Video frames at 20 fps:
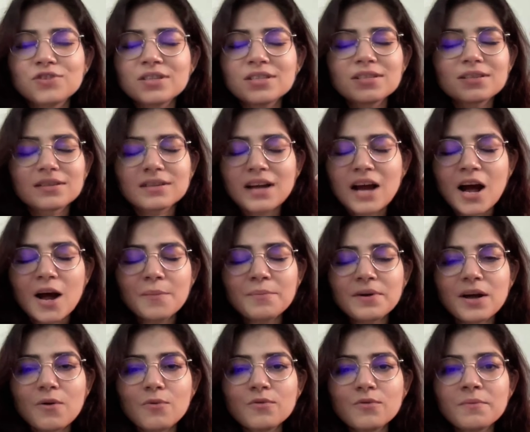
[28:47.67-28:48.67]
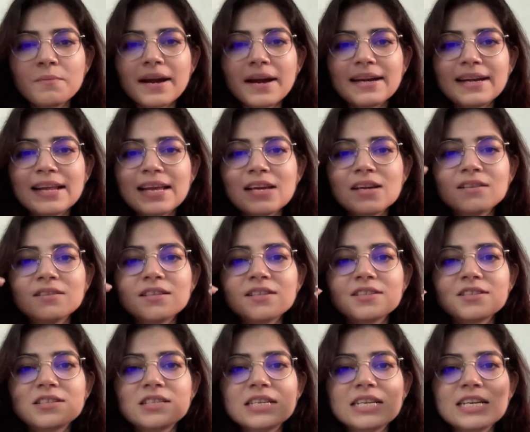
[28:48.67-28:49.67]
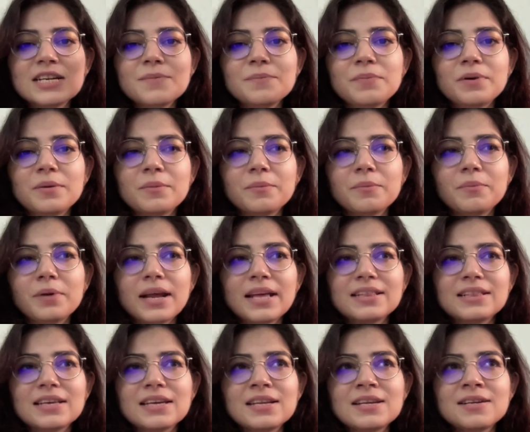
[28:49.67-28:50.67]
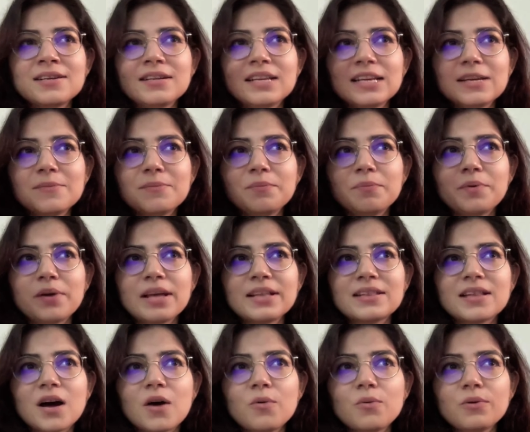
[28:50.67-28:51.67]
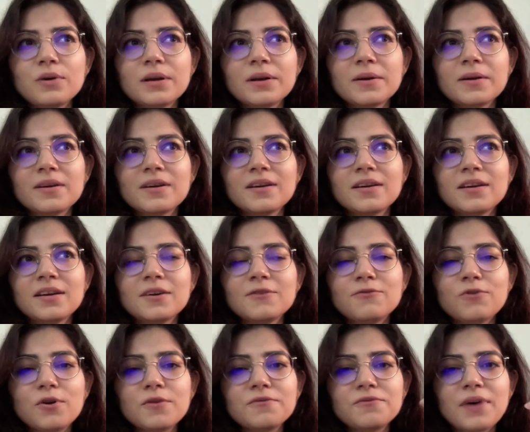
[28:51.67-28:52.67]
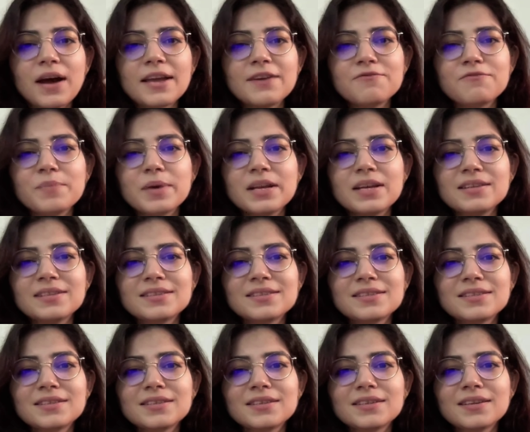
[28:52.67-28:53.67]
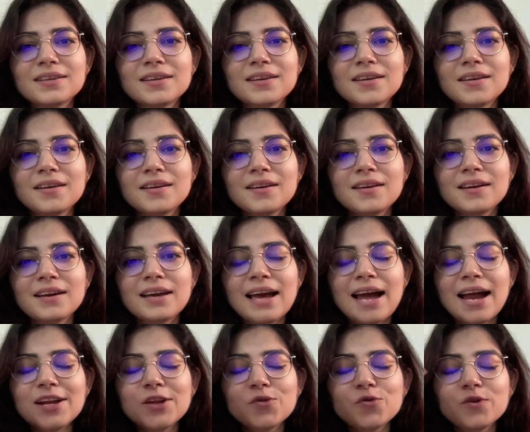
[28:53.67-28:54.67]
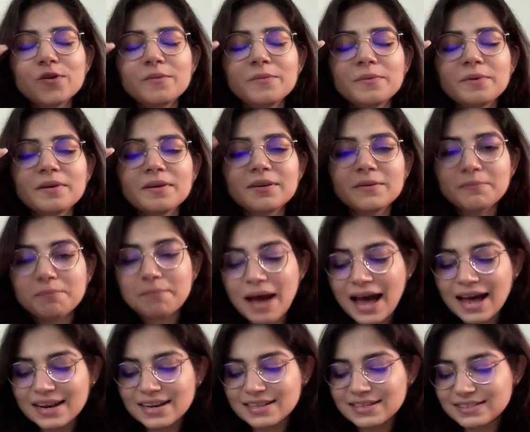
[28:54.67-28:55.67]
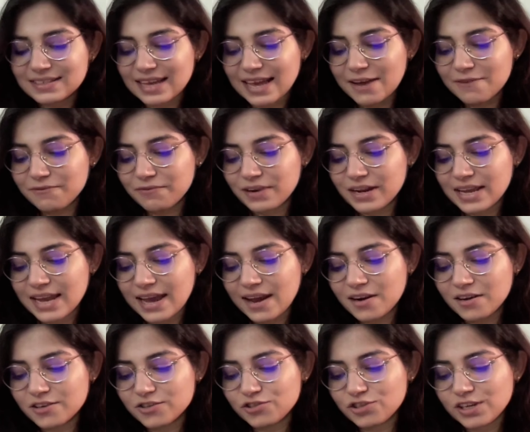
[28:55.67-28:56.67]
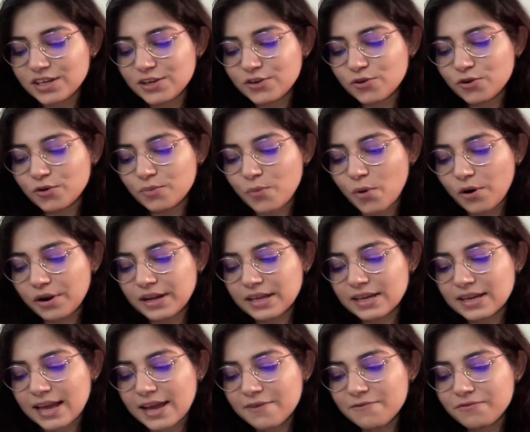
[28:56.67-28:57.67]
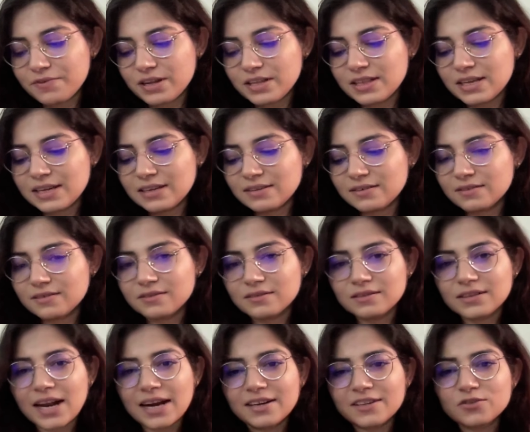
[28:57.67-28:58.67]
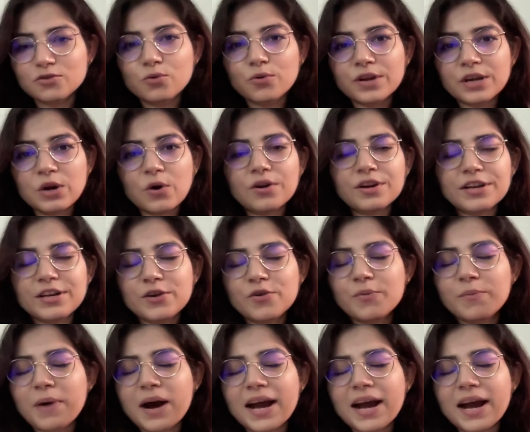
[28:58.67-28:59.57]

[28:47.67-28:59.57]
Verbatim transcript: just calm down by taking this deep breath in, deep breath out for five minutes. And you'll balance every energy in your body. Everything that is going on in your